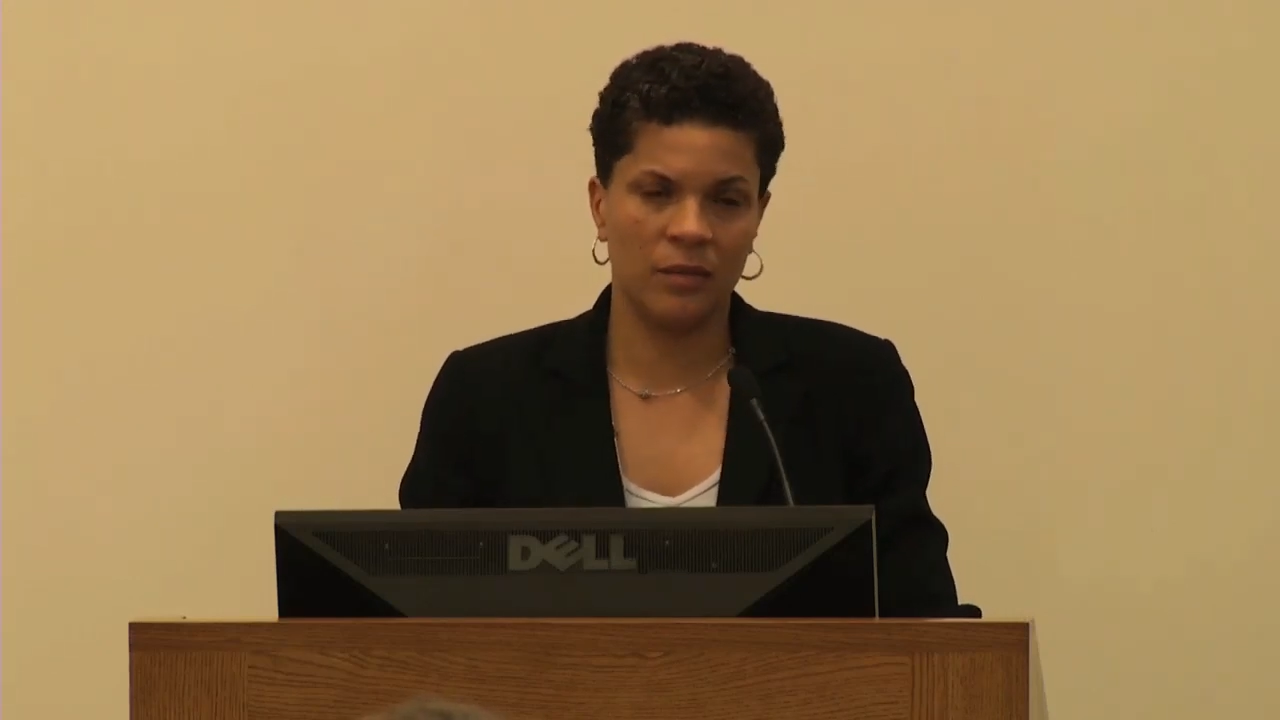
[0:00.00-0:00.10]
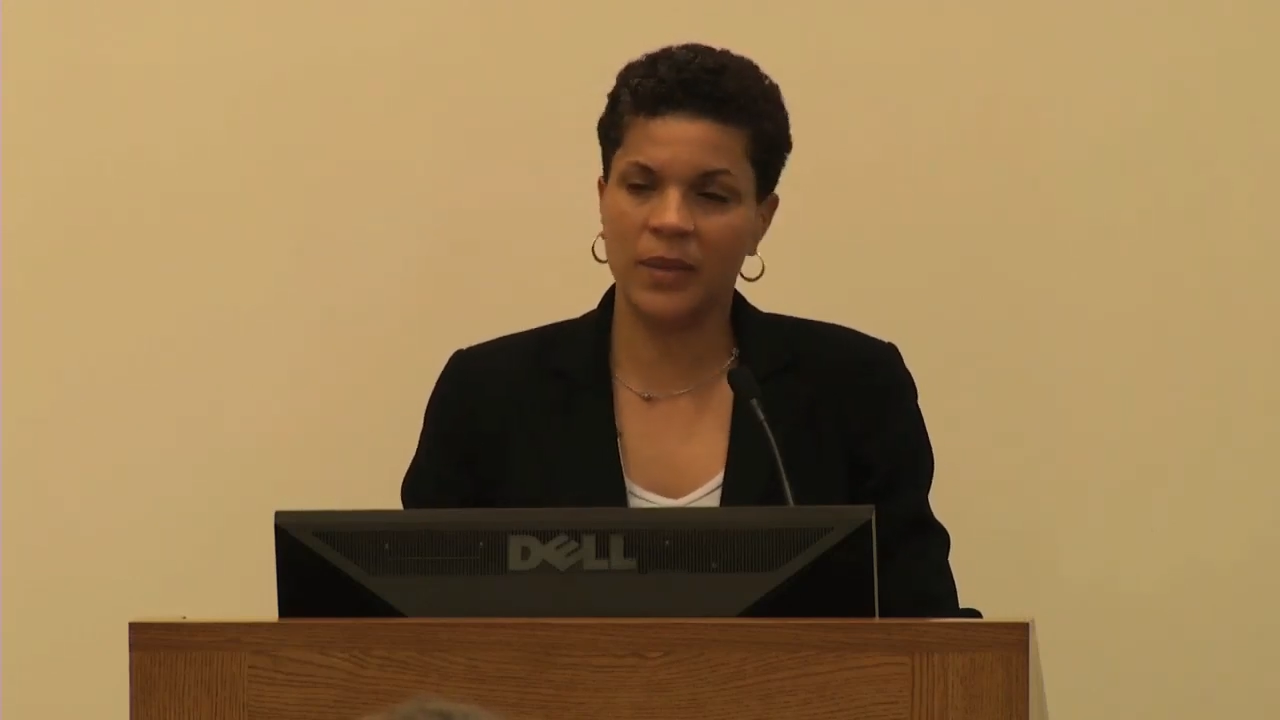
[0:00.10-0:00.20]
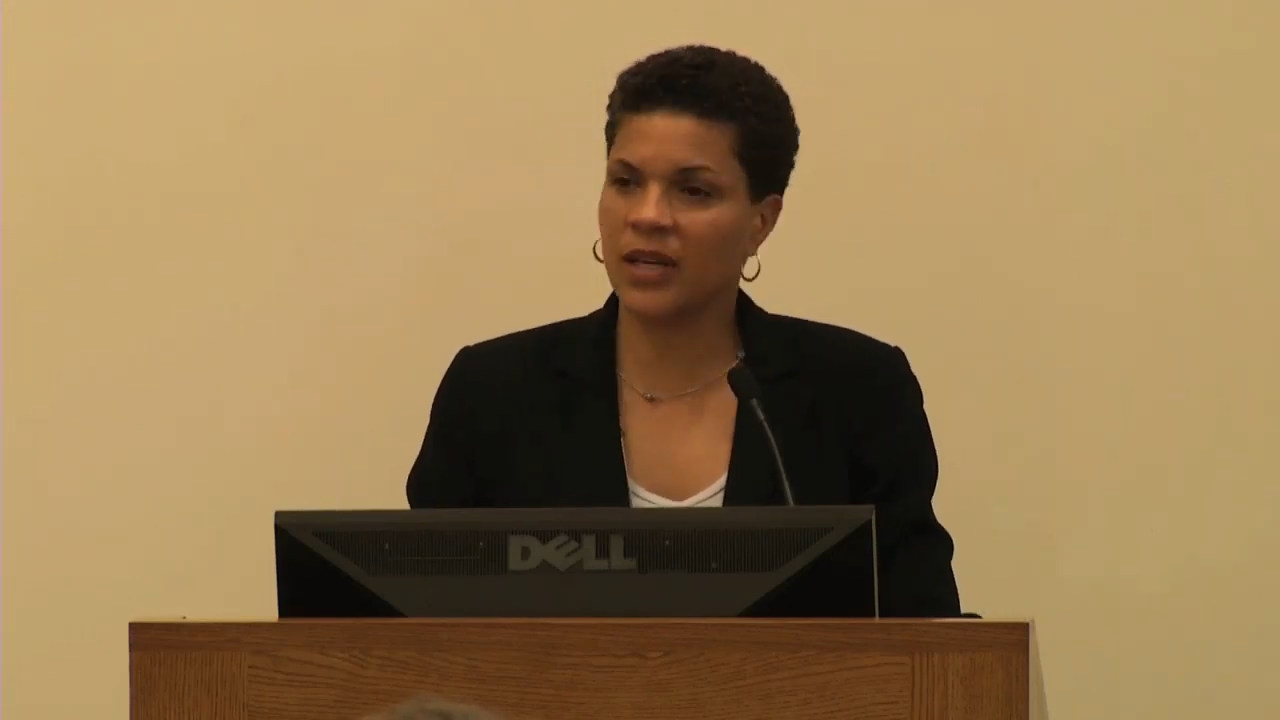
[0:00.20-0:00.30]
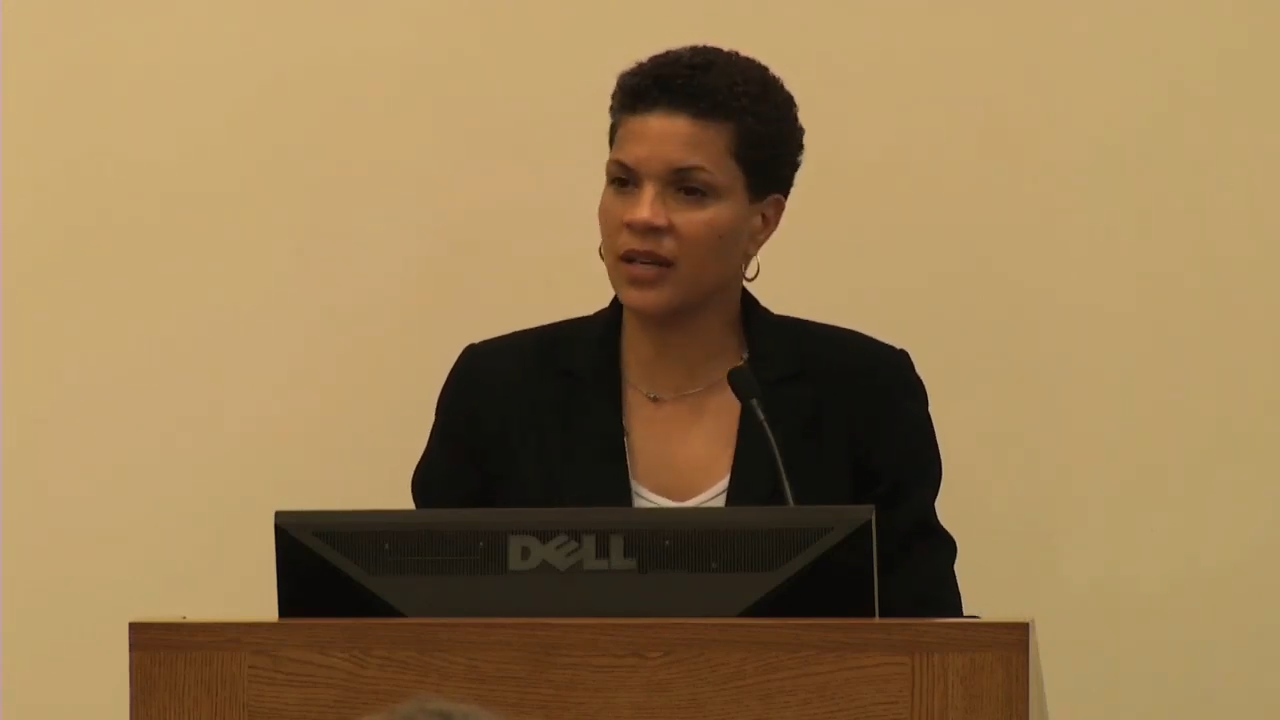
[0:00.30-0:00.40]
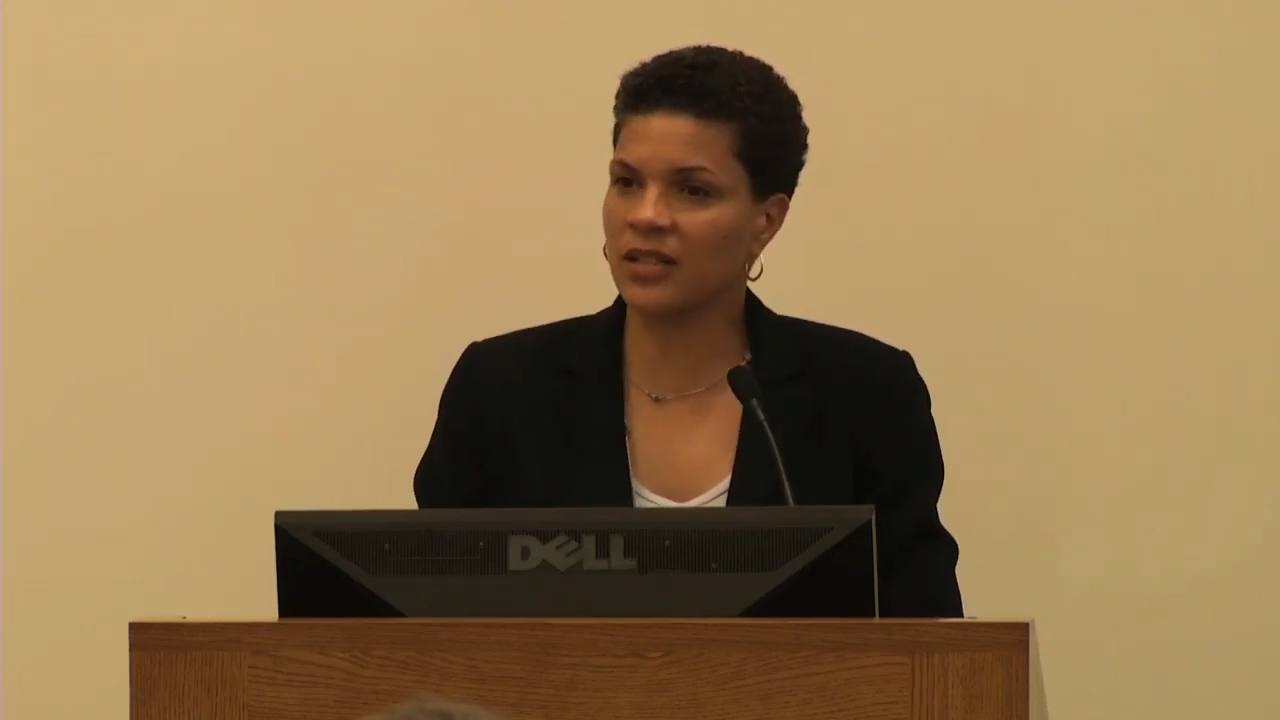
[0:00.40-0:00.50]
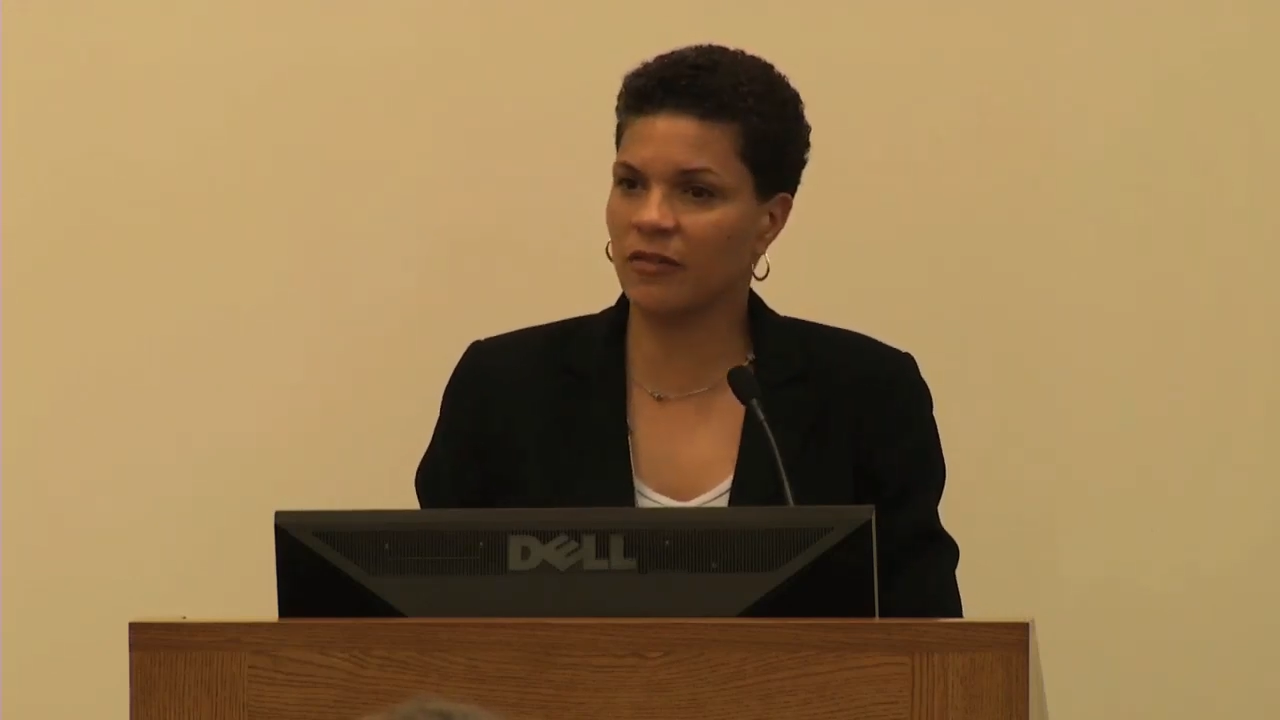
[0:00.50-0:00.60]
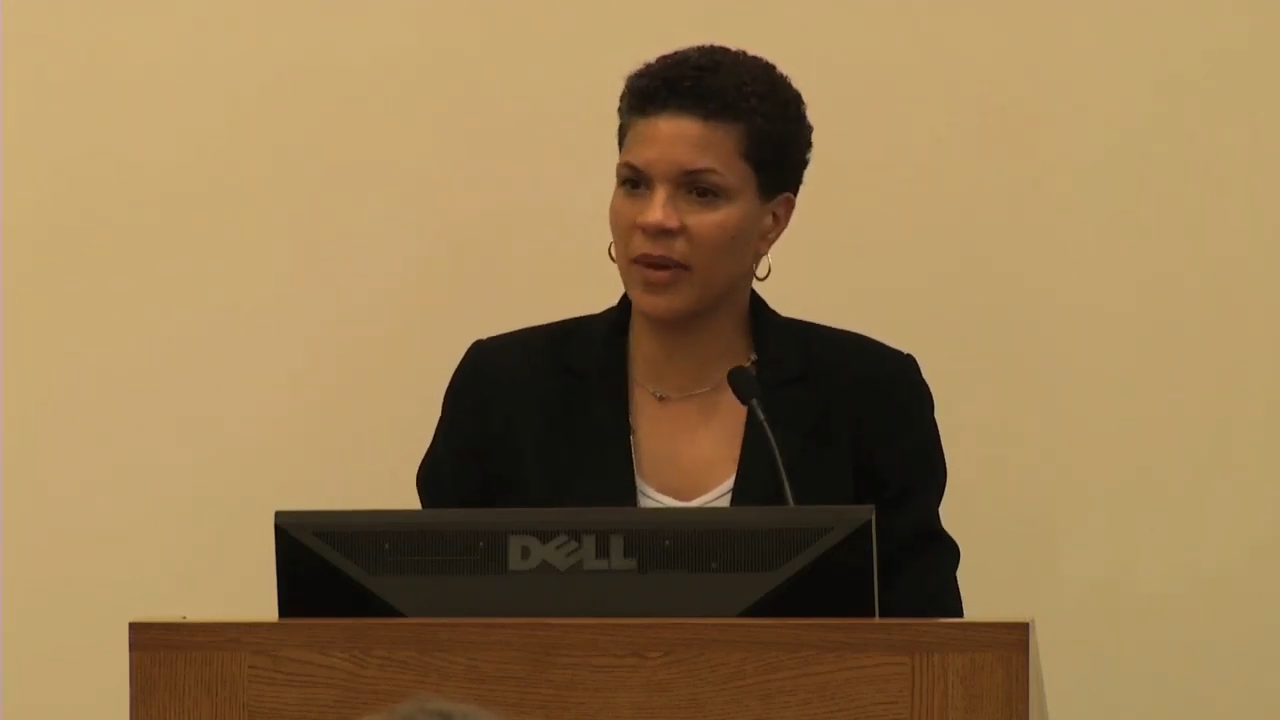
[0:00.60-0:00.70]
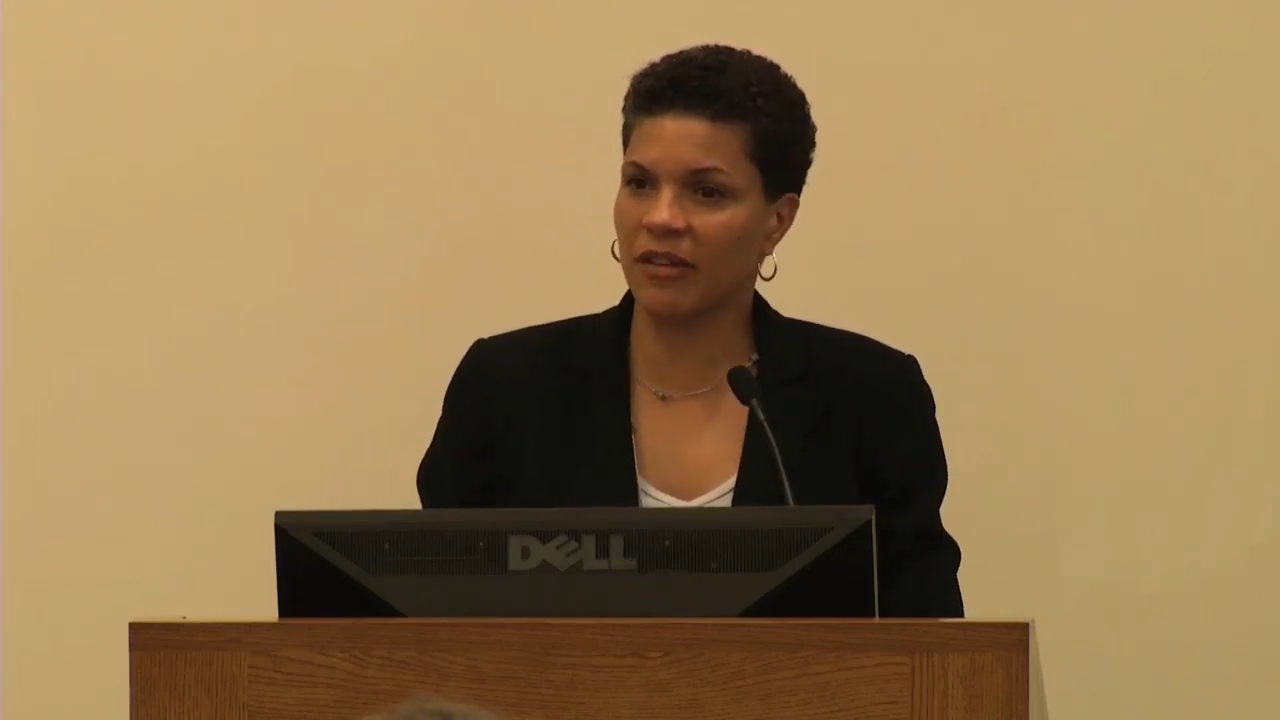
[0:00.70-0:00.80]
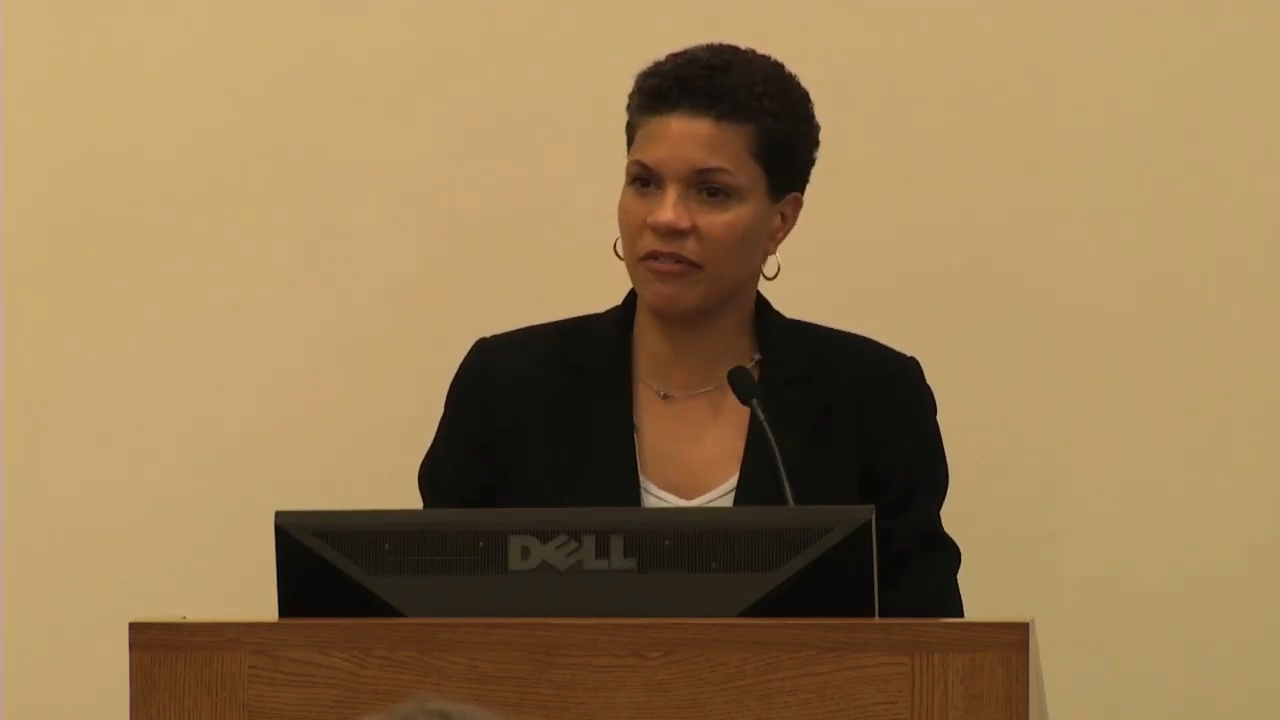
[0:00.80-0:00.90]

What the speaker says: because of my